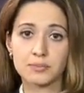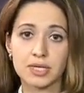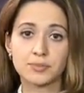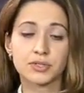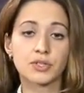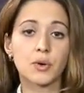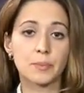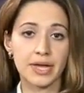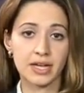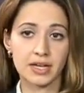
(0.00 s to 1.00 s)
people don't
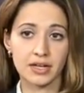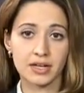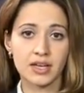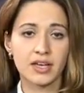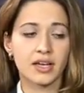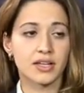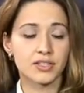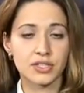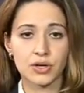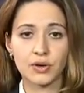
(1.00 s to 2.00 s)
make it. And
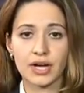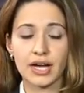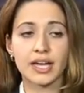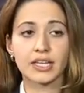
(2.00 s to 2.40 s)
so I